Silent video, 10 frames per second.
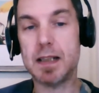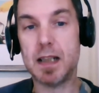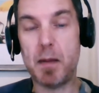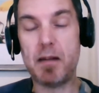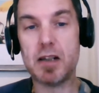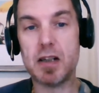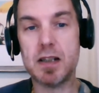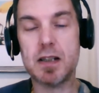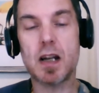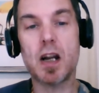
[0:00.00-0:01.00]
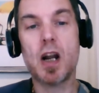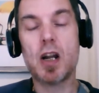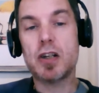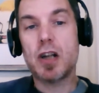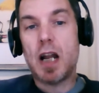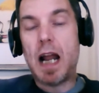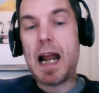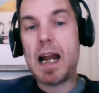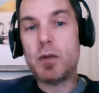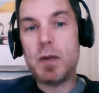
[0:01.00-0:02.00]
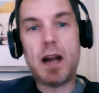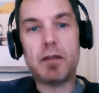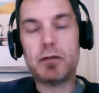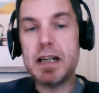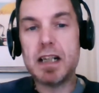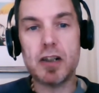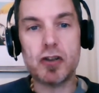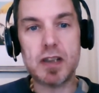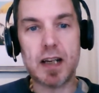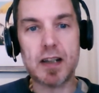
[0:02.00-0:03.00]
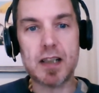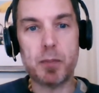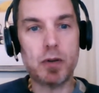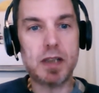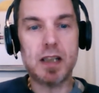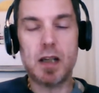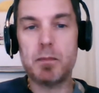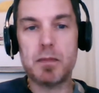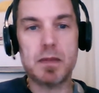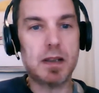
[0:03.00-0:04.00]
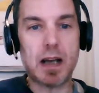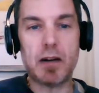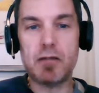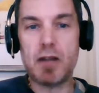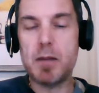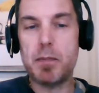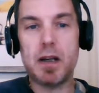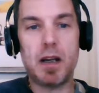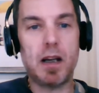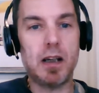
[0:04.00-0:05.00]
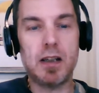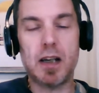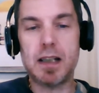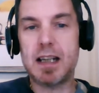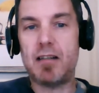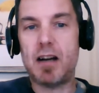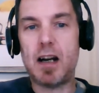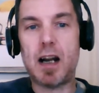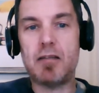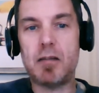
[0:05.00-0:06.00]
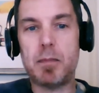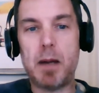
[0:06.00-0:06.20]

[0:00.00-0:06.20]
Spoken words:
the Americans, and we have three countries that are supporting them: Saudi Arabia, United Arab